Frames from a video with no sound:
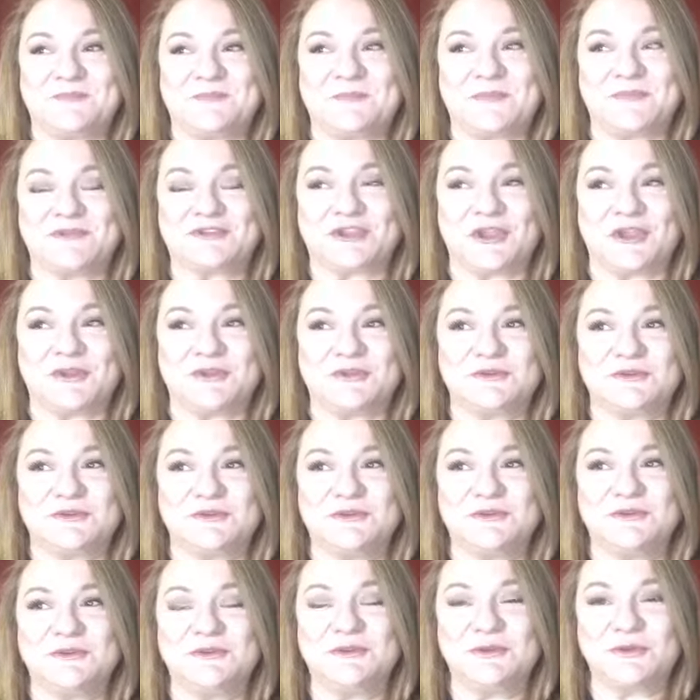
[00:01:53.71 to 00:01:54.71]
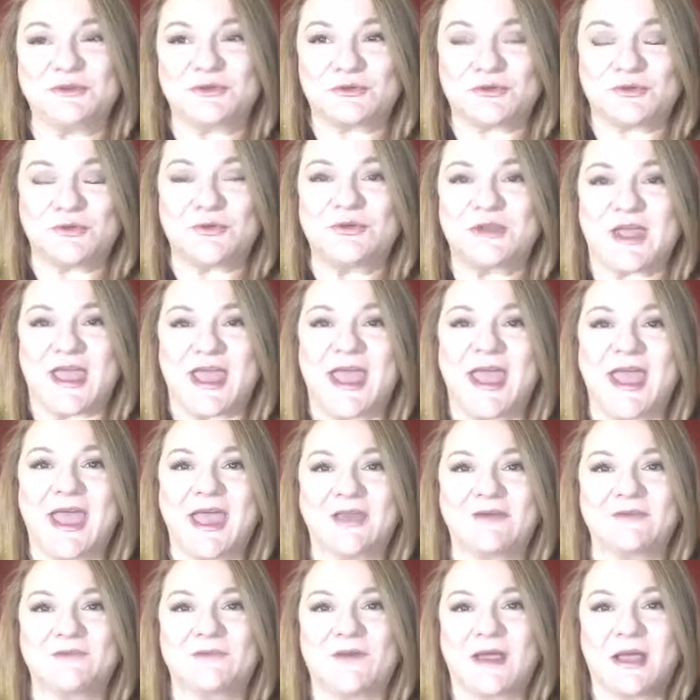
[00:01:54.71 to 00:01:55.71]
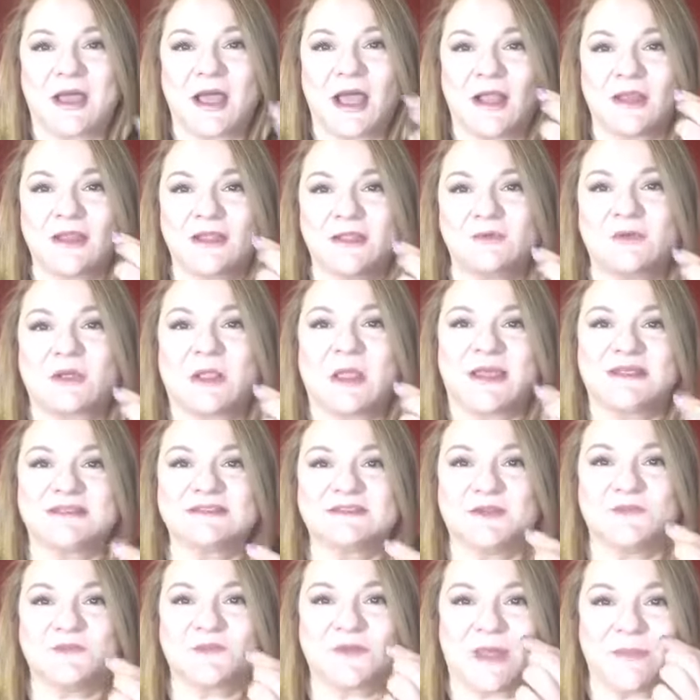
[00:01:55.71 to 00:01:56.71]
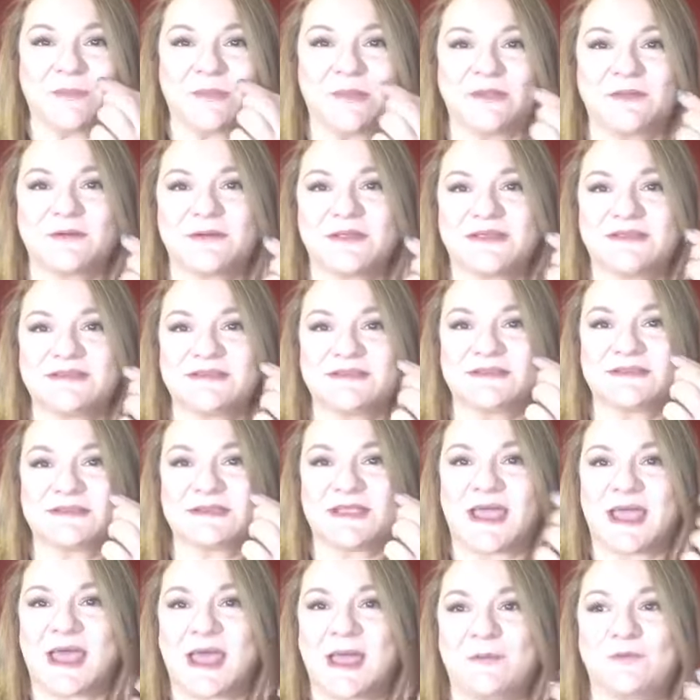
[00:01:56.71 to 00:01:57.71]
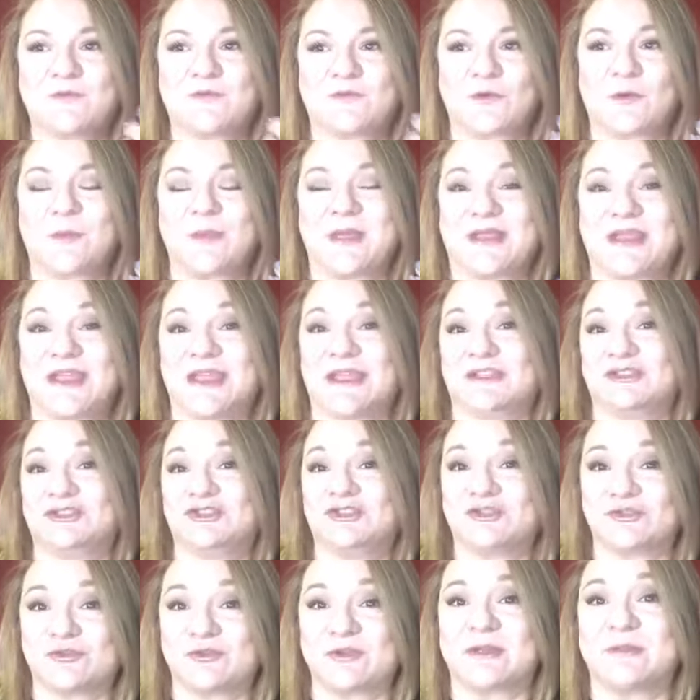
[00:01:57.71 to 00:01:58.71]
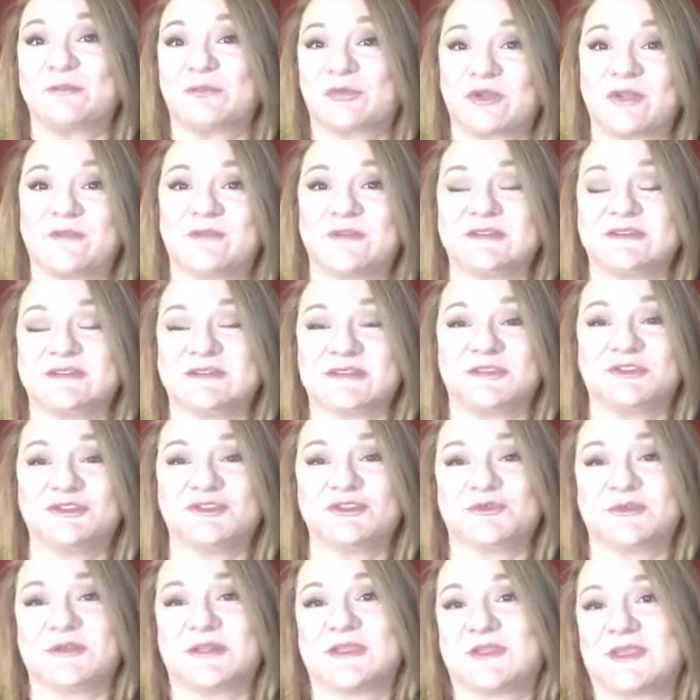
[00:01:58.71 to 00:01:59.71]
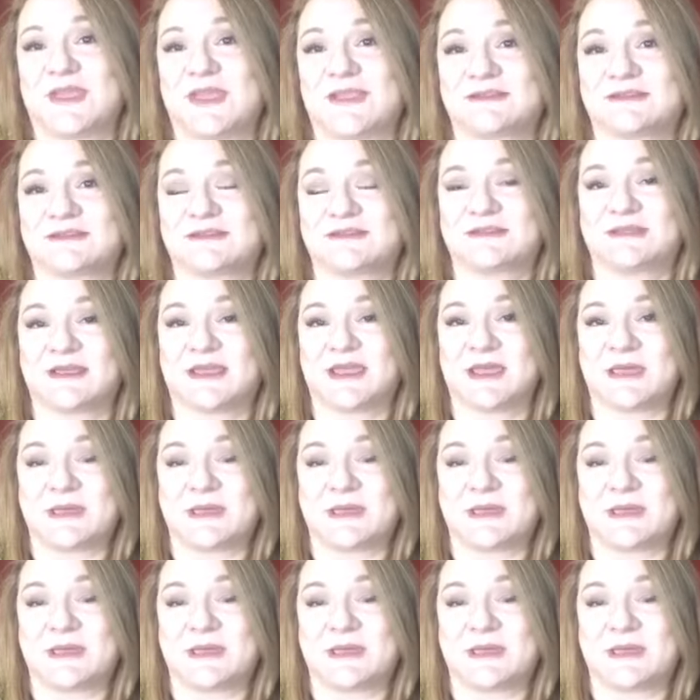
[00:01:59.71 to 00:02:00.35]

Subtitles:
So you could have a little cluster of capillaries from an injury, previous injury that